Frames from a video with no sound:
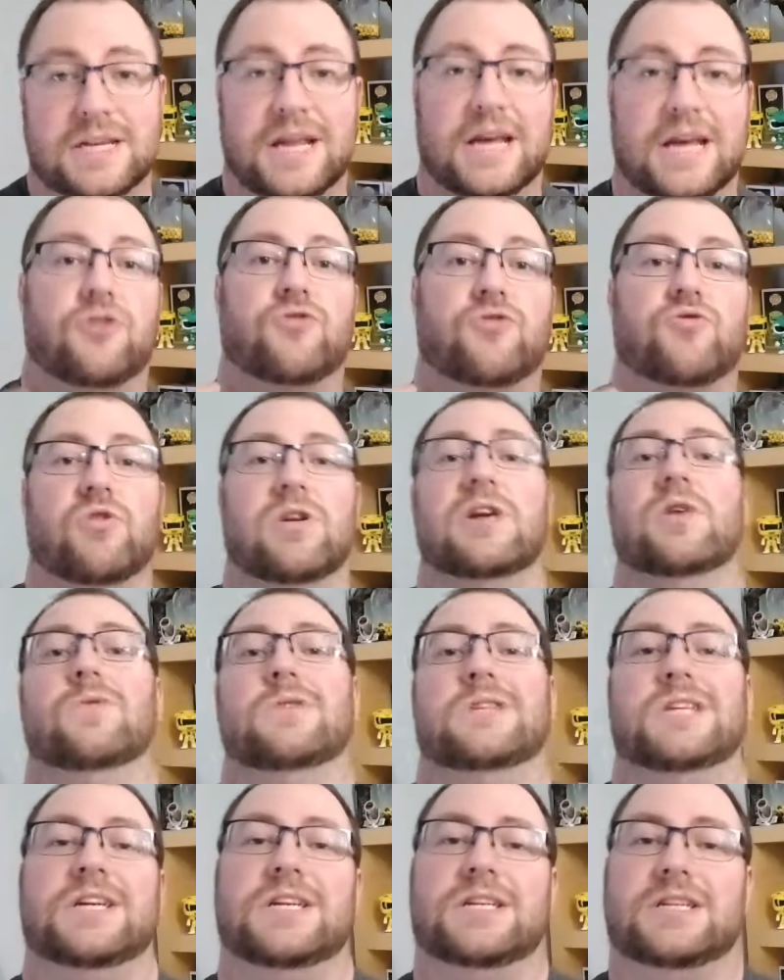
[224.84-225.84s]
as an extra
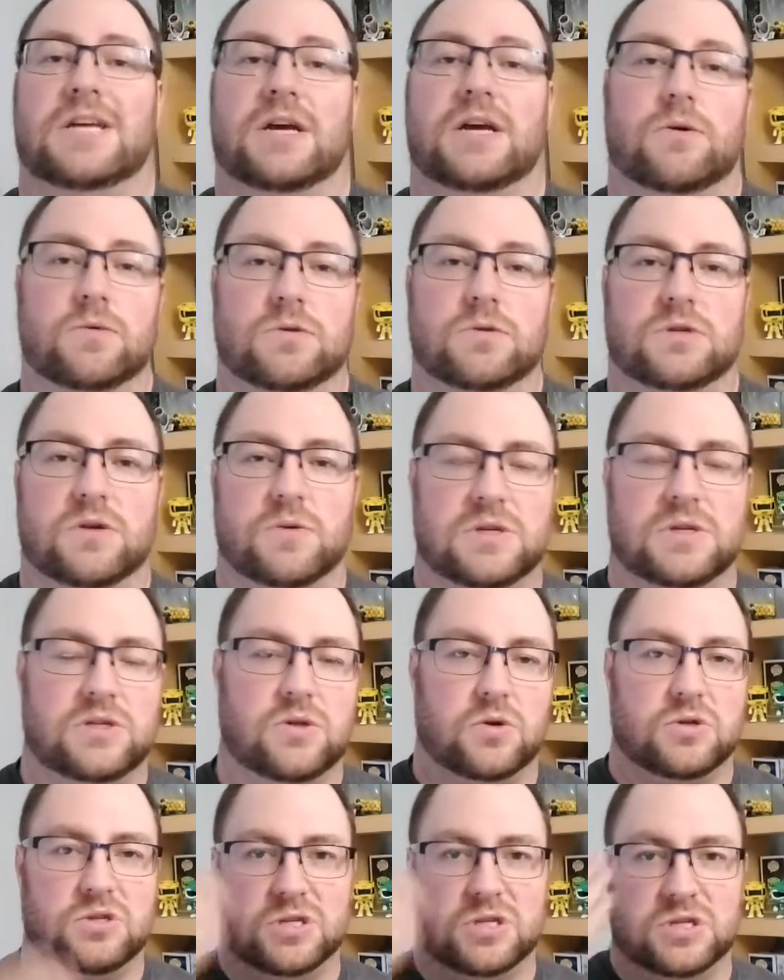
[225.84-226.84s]
little detail, so
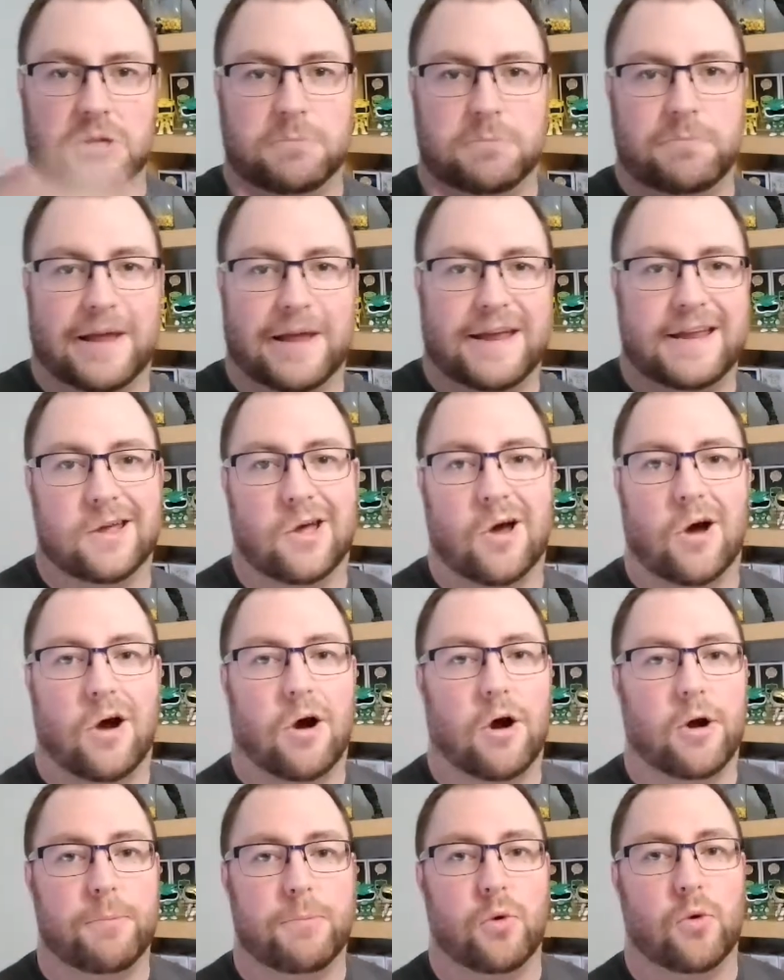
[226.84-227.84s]
it's not just plain
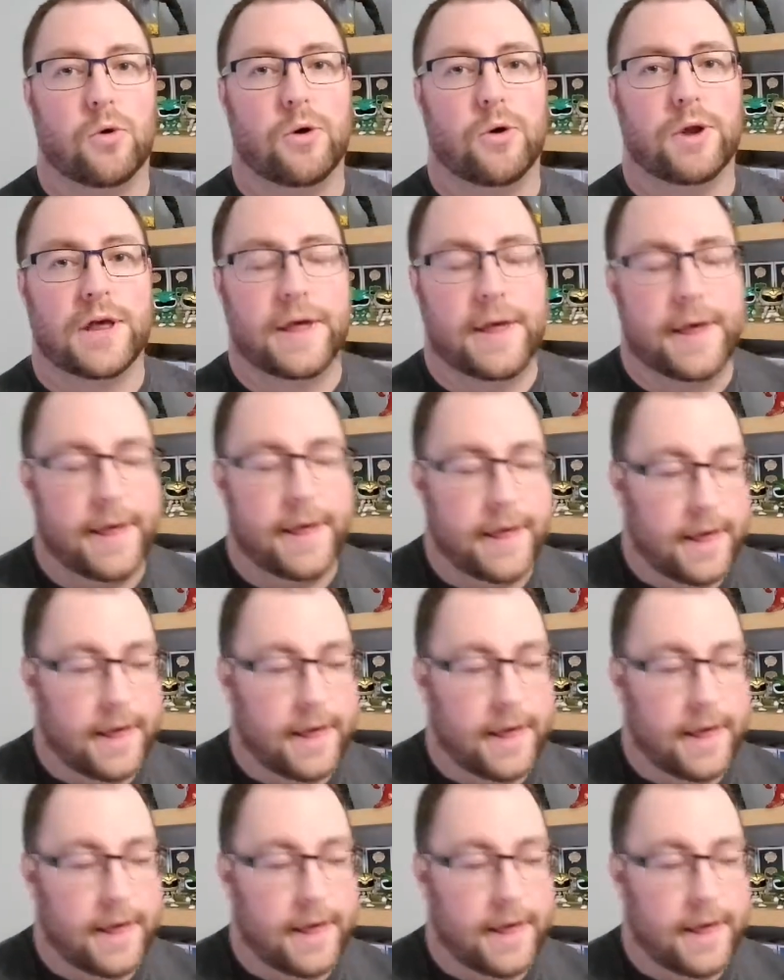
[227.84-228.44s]
cardboard.